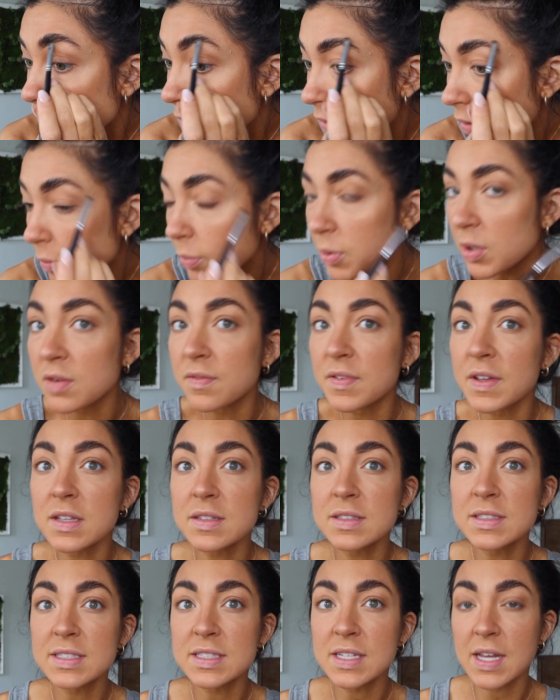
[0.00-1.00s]
a
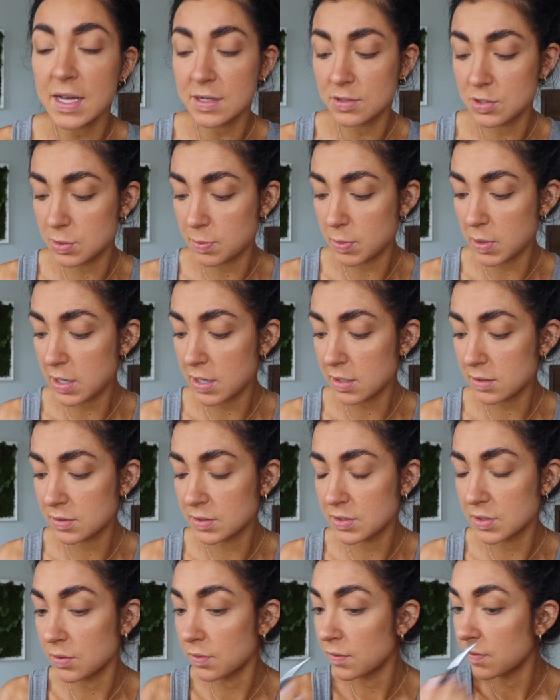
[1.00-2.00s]
perfectly snatched brow.
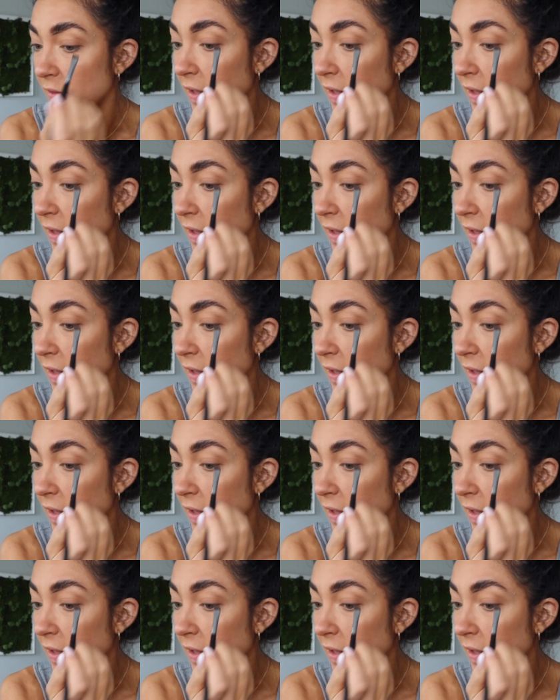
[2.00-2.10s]
So if